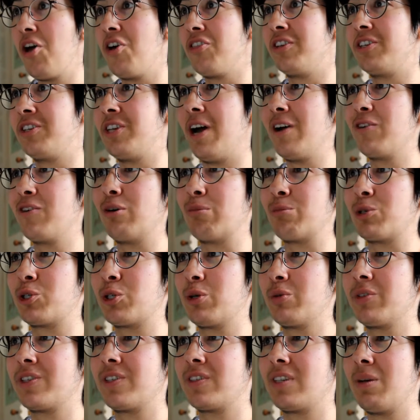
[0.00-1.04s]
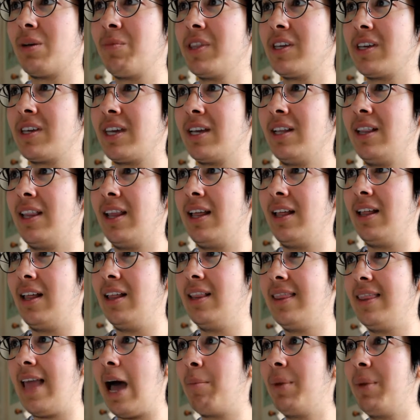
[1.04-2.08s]
The diagram shows some of the gill
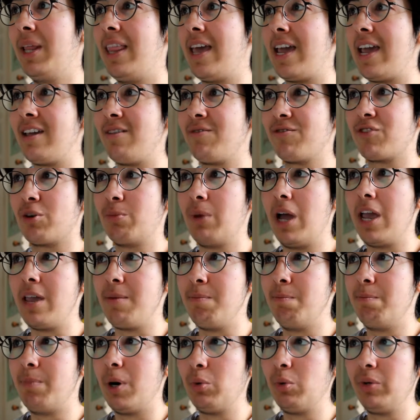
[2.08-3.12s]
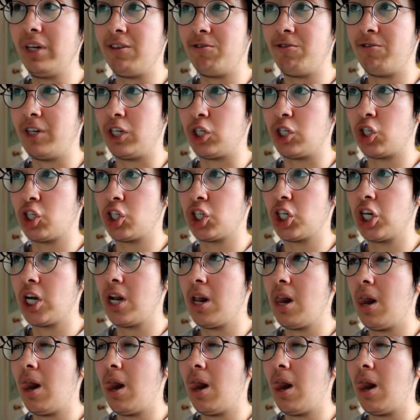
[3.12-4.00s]
lamellae from a bony fish.